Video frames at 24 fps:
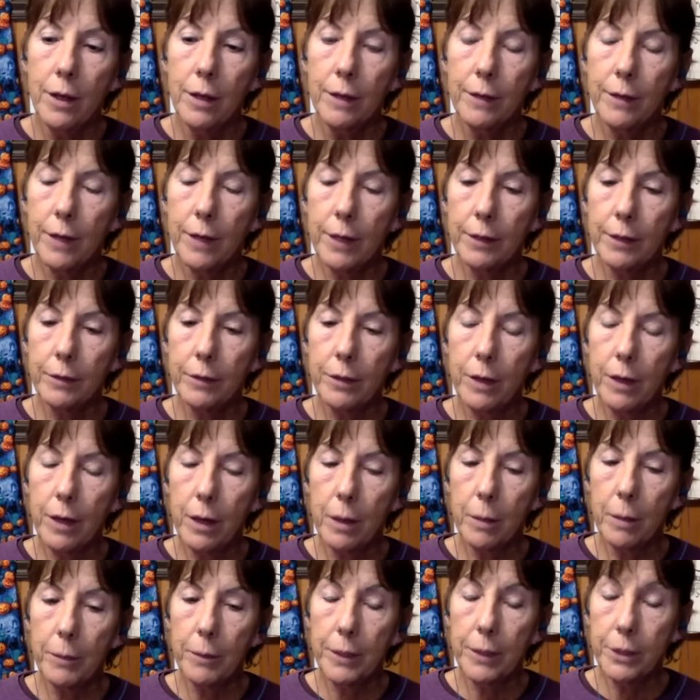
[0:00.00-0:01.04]
that
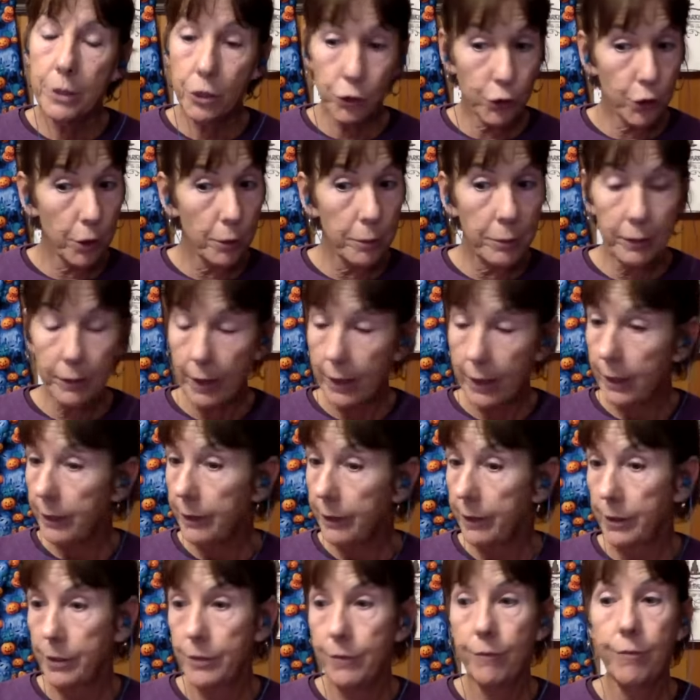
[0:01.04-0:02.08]
um, is a German lady
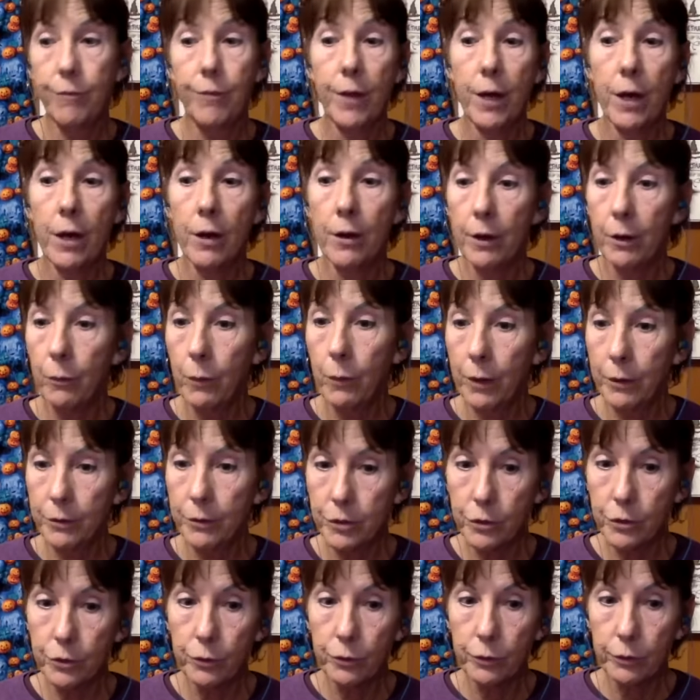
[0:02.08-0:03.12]
that's very well
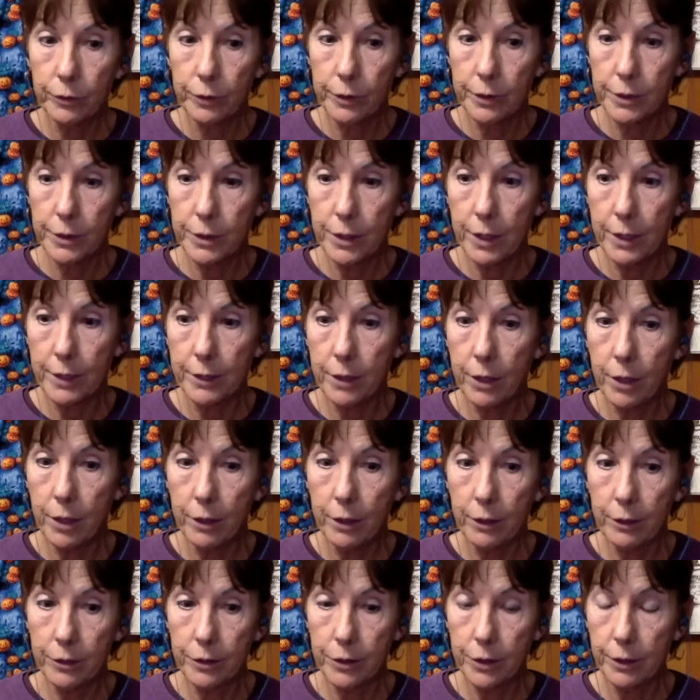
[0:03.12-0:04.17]
schooled in
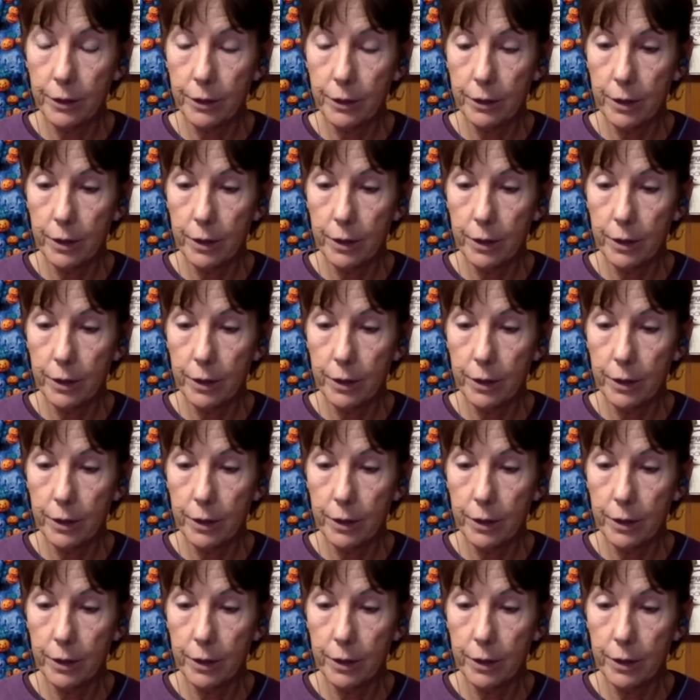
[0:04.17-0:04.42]
Scientology.